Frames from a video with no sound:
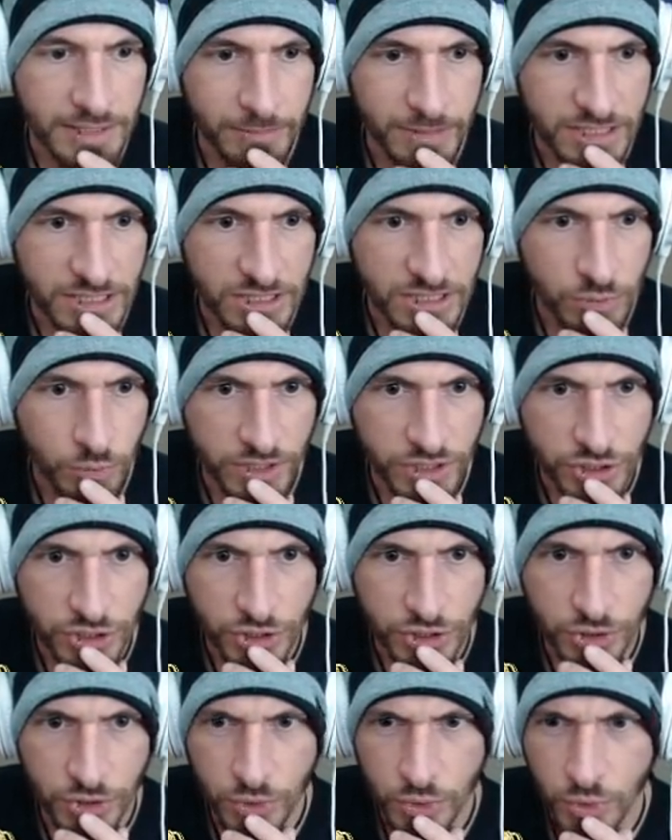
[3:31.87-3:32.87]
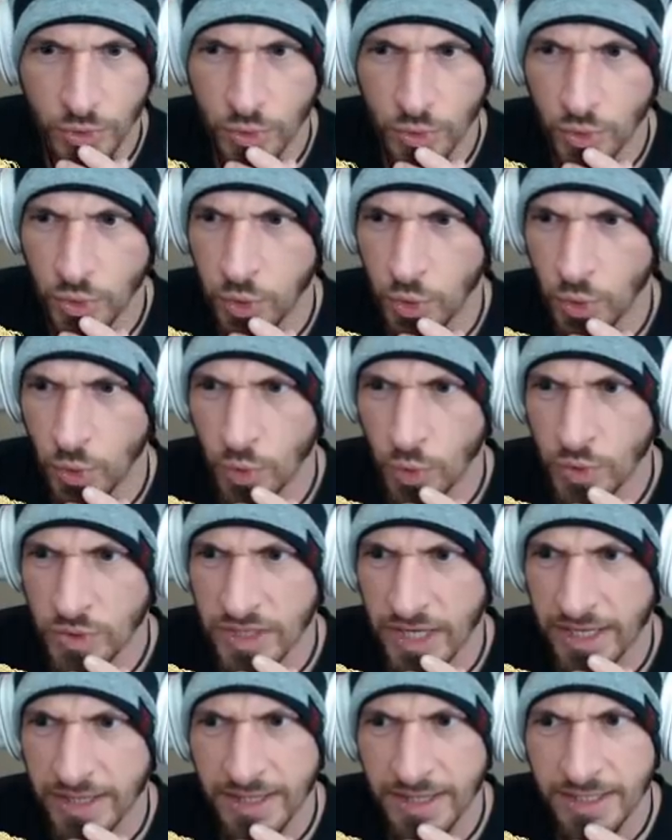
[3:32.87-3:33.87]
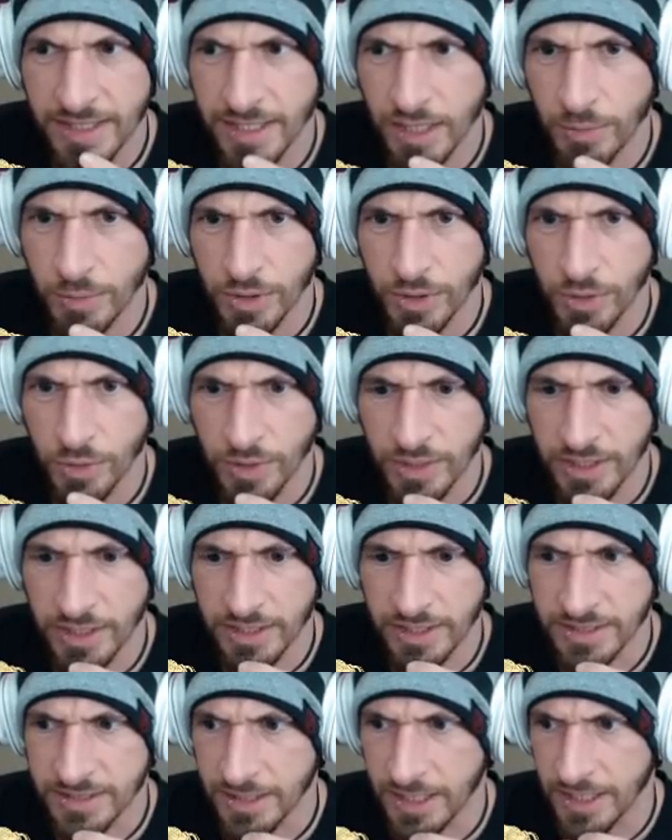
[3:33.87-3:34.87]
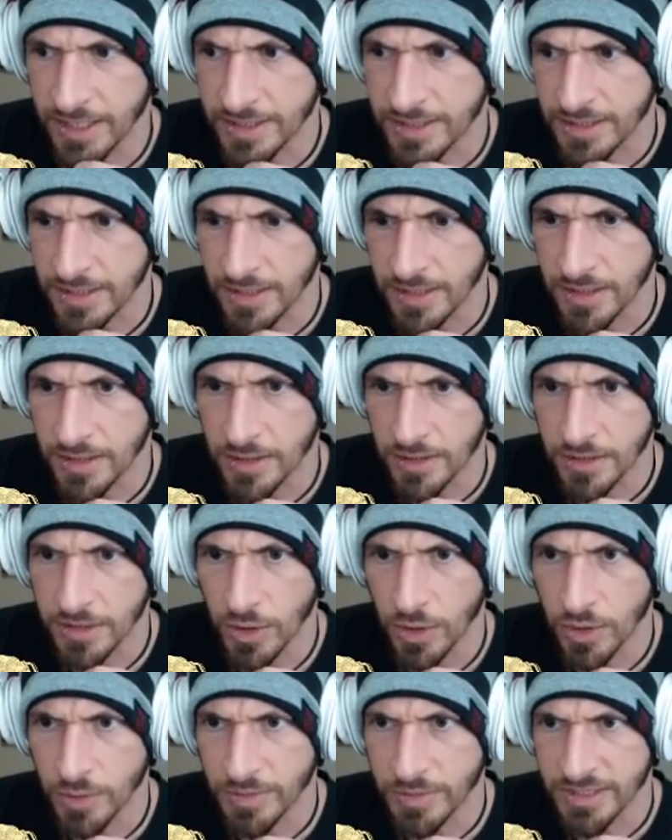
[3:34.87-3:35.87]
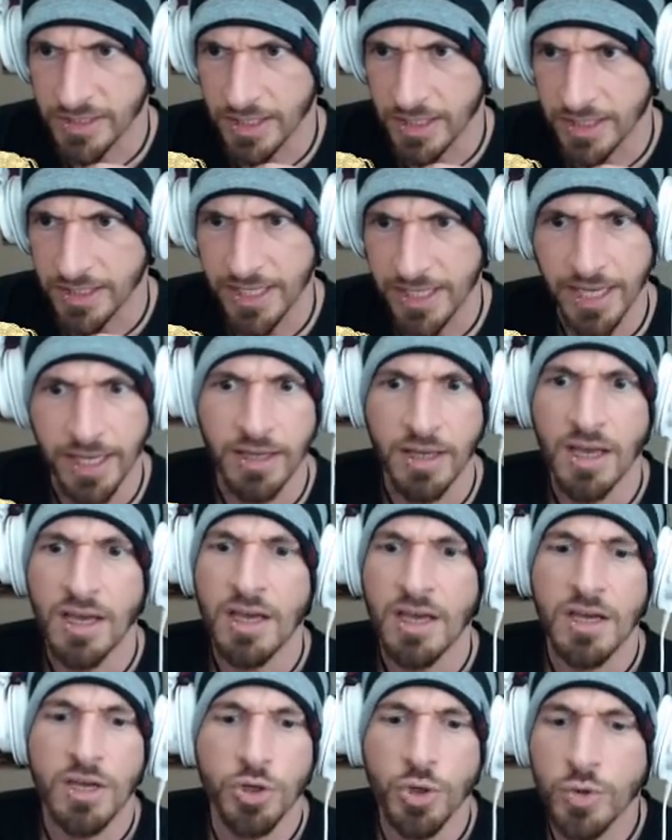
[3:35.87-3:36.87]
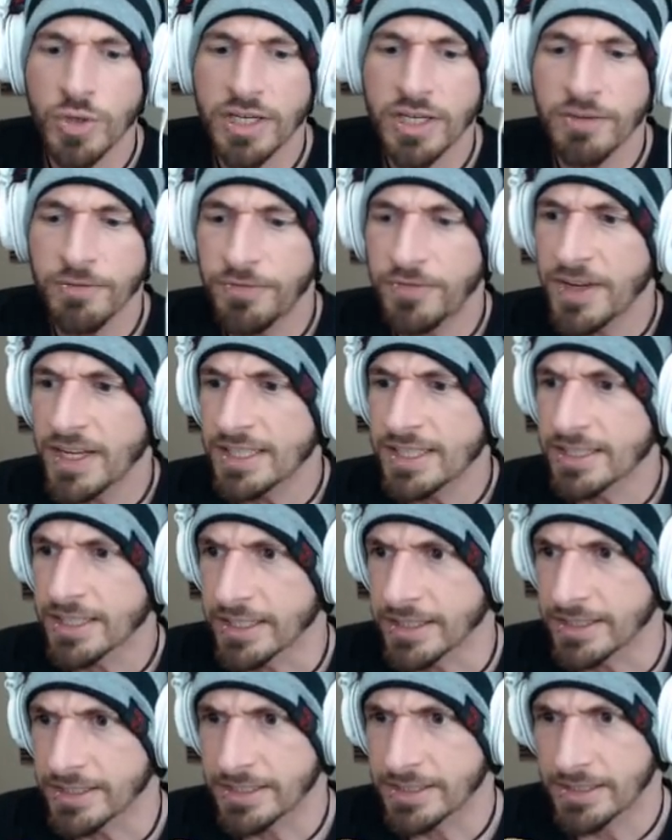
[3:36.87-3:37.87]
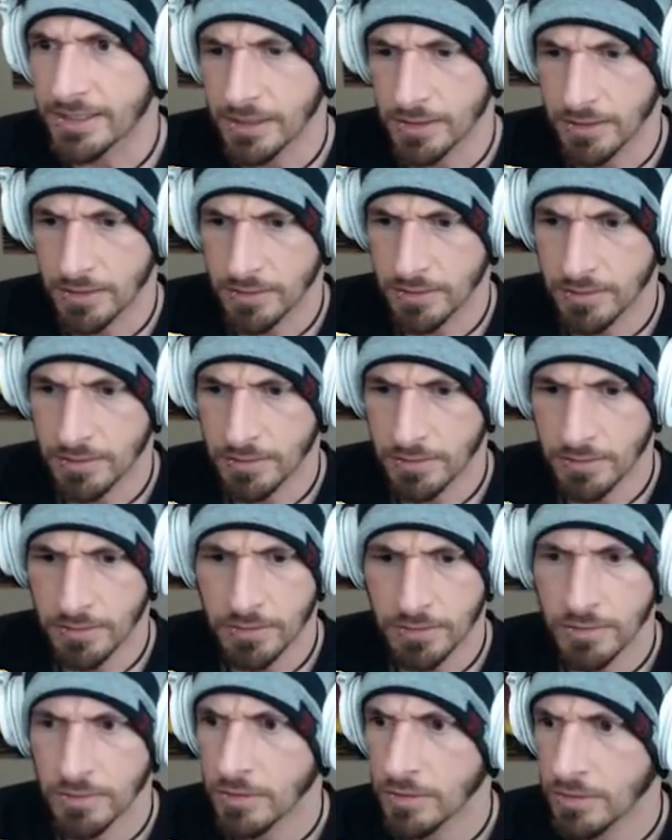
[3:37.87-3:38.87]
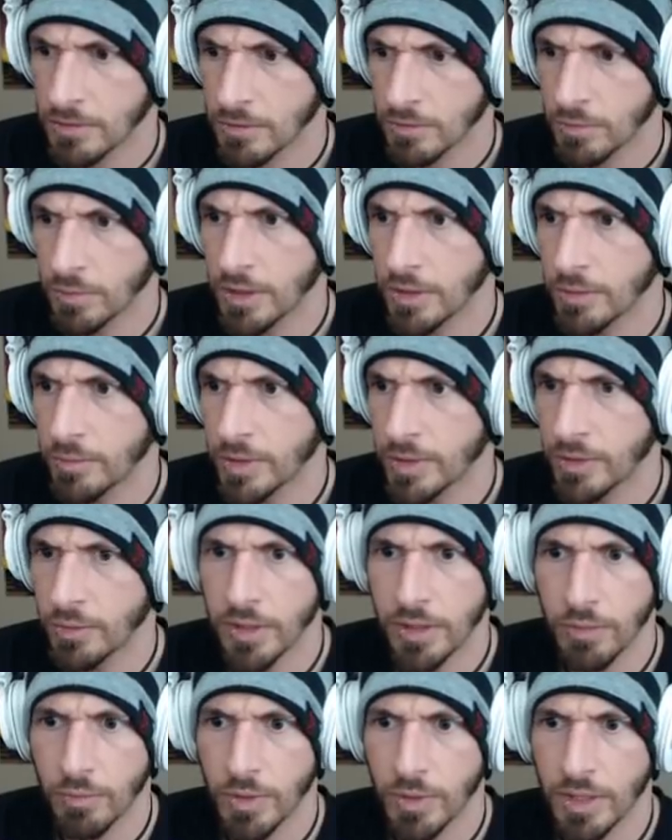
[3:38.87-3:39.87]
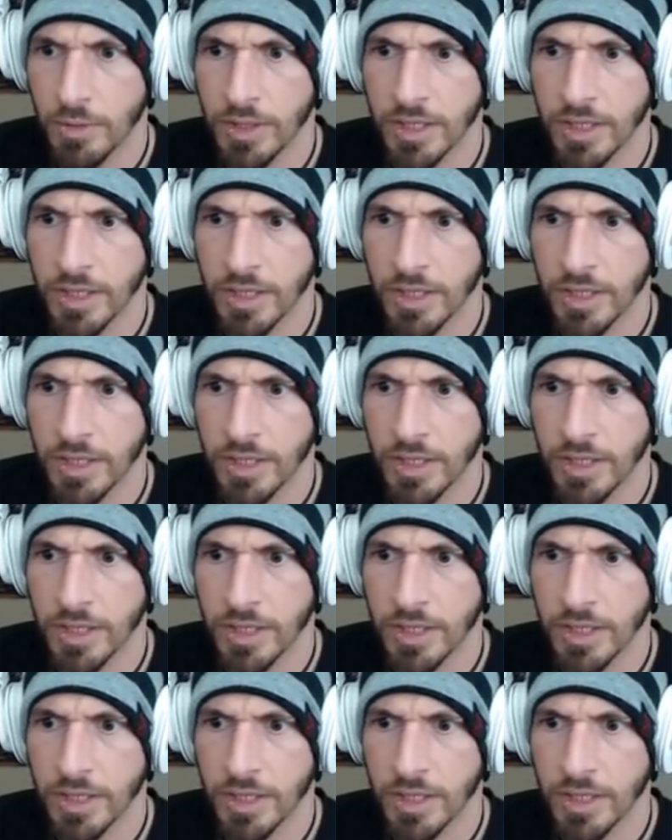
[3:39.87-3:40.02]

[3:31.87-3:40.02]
me switch to who's, I think Yabakuni is not, uh, her totem is not. Yeah, you can feed these. Where, where, where we